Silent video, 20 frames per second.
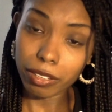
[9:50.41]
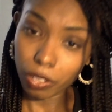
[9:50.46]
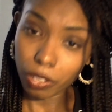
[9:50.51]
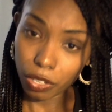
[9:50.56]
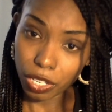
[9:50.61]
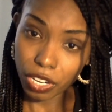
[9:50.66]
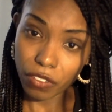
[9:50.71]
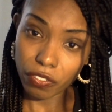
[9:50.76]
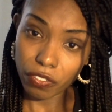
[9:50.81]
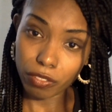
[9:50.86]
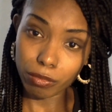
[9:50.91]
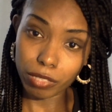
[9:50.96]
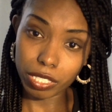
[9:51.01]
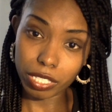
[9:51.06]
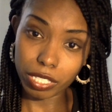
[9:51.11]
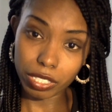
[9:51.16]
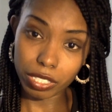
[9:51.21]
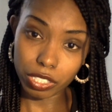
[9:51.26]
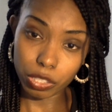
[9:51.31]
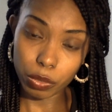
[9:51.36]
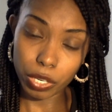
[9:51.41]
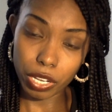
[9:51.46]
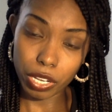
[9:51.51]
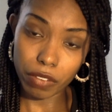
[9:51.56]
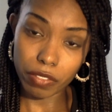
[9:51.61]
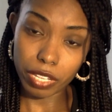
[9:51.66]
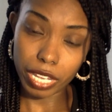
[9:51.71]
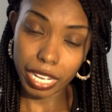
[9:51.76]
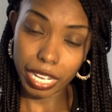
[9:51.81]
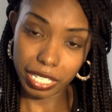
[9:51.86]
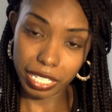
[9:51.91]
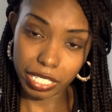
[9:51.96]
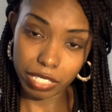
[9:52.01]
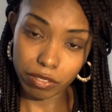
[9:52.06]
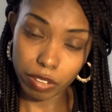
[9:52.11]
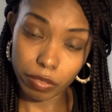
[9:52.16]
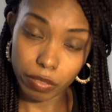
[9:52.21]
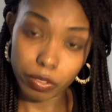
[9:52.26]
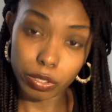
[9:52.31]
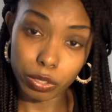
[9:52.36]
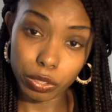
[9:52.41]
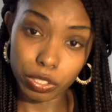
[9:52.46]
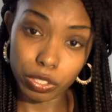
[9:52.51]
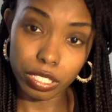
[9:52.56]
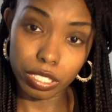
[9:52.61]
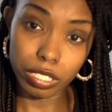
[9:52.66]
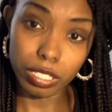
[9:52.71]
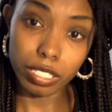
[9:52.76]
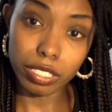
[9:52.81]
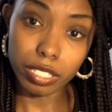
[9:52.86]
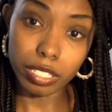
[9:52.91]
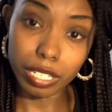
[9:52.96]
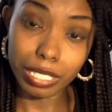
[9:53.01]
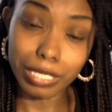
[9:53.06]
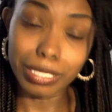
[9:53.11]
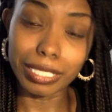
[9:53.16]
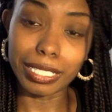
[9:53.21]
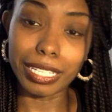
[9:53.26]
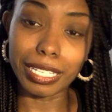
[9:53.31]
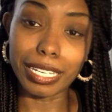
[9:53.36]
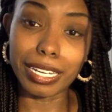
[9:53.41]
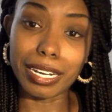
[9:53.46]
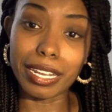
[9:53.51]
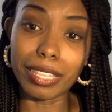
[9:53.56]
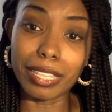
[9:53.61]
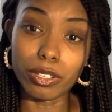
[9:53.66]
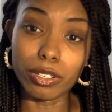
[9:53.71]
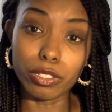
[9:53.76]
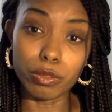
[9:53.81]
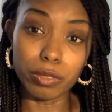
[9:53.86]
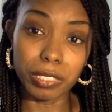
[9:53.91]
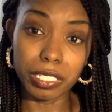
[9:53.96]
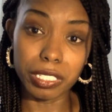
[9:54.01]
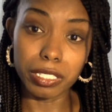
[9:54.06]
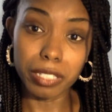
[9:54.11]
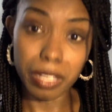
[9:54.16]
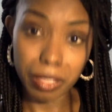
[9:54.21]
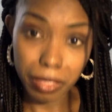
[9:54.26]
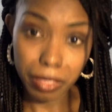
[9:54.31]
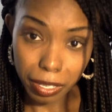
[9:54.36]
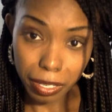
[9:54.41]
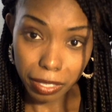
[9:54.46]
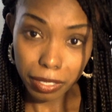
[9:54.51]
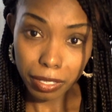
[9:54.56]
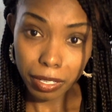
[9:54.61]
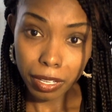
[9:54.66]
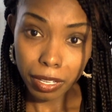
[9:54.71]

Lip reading: learning from this history of the Haitian Revolution, let's understand that there's really nothing